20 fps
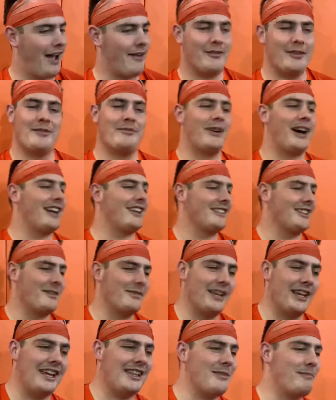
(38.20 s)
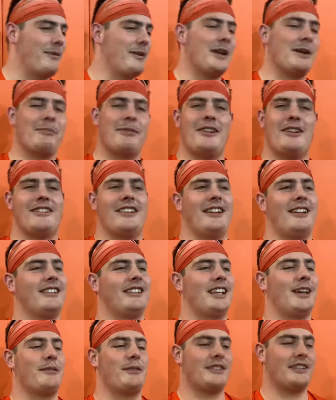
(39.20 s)
I've been advising him to eat the peanut butter jelly
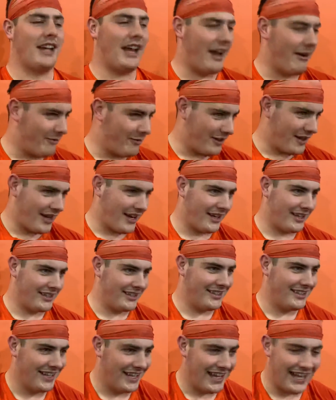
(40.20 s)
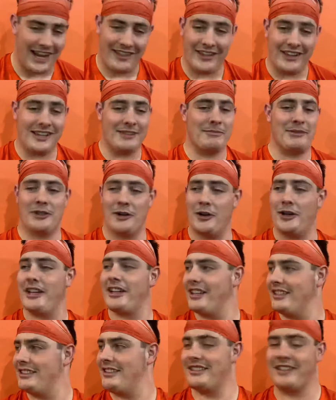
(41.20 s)
sandwich every night. And I think he's been doing it
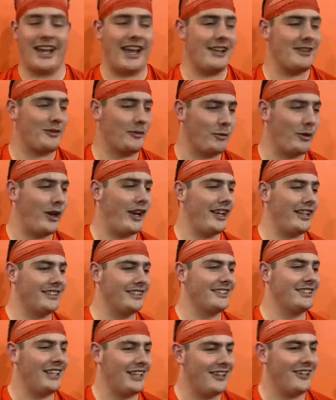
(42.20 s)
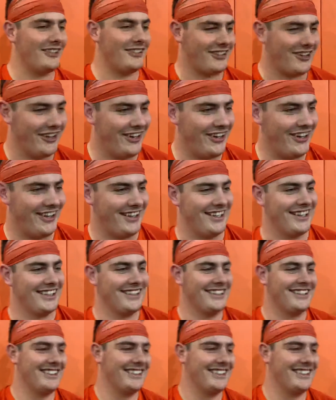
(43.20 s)
because he's gained some weight. He looks good.